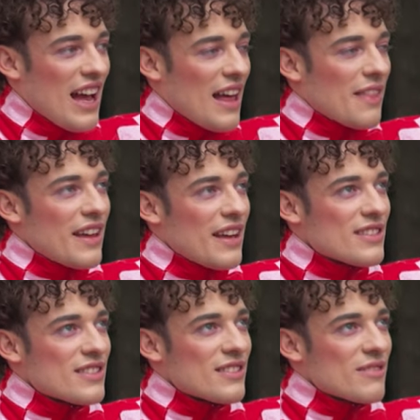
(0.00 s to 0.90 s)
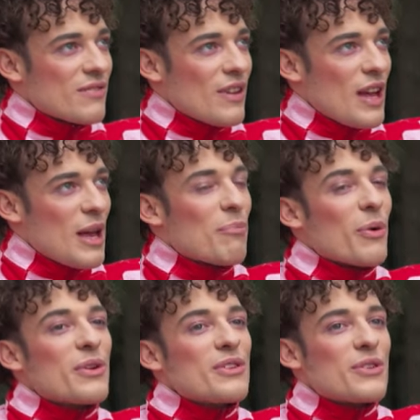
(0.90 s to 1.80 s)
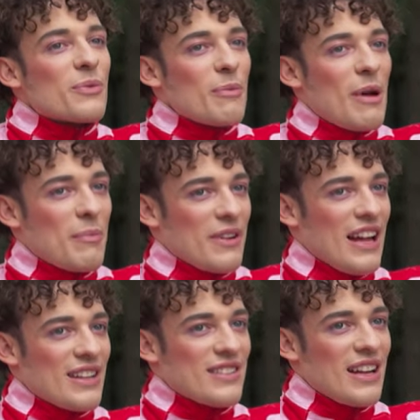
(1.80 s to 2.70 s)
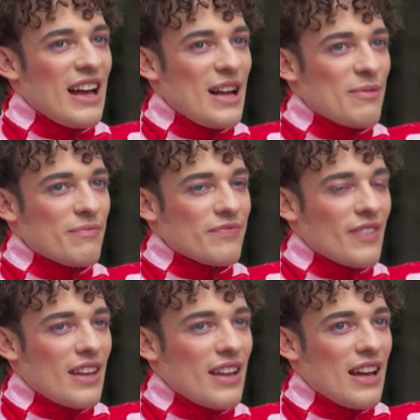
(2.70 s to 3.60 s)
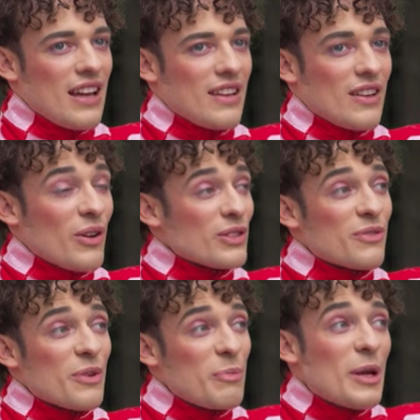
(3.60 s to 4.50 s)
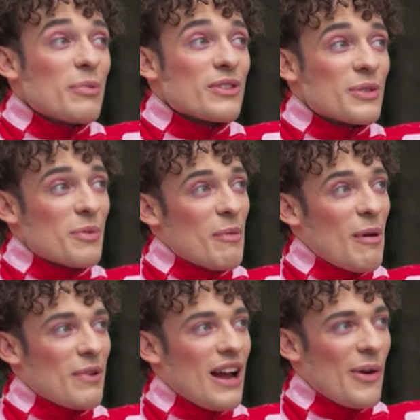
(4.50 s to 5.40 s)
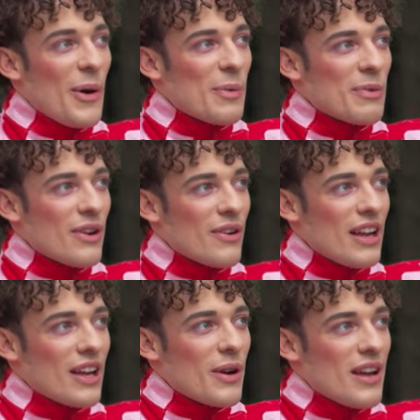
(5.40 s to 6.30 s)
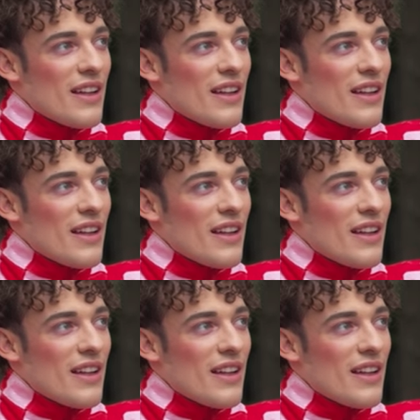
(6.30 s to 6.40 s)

I think it's important to remember that, and also for people to remember at home, you know, like